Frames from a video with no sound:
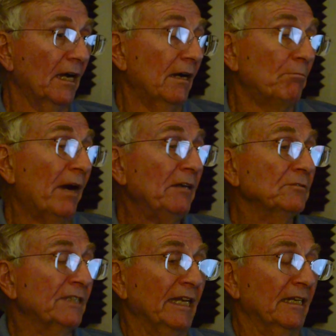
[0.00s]
my
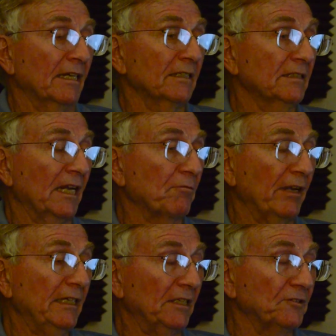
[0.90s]
own take on it, the
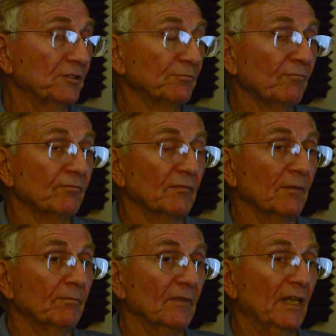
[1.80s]
Iranians
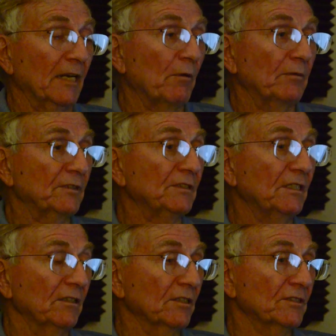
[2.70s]
got away with the
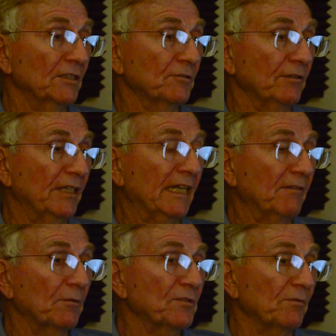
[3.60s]
deal of the century. They gave
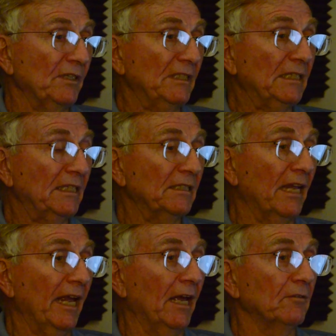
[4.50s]
up something they didn't
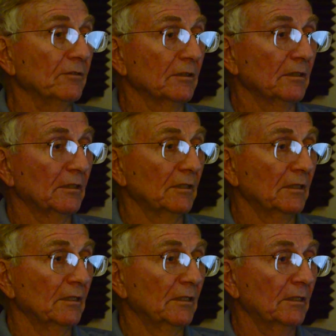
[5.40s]
have
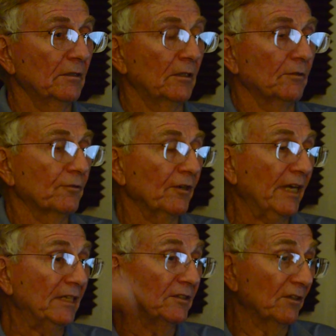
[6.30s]
for an
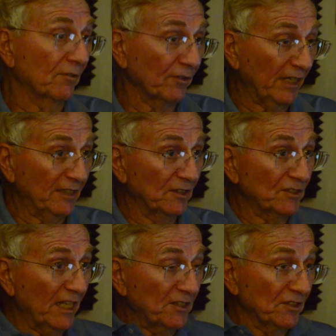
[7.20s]
end to
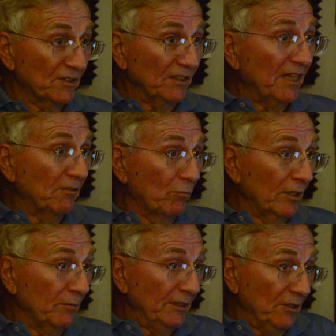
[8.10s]
sanctions. And now what
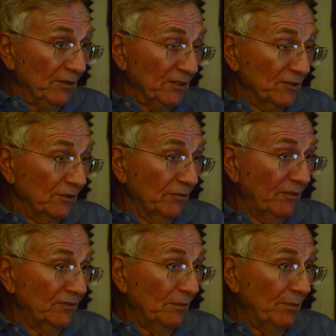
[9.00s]
do? There's
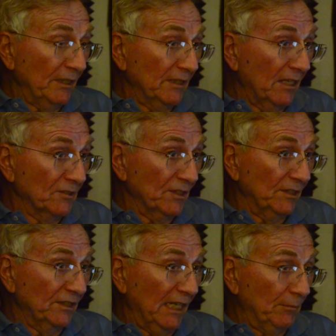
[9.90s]
$150 billion on
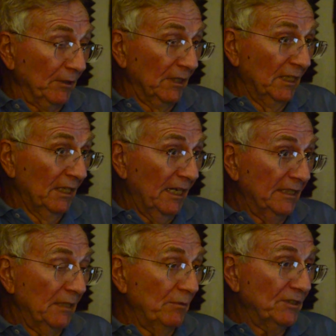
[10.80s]
the table, and
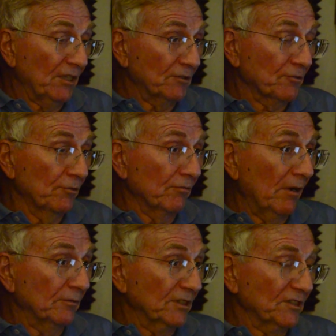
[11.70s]
then we start screwing
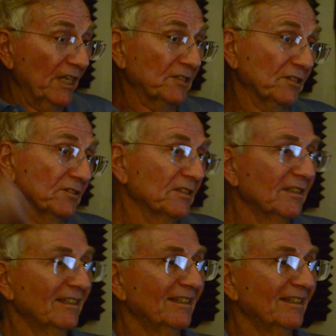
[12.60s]
around with the sanctions.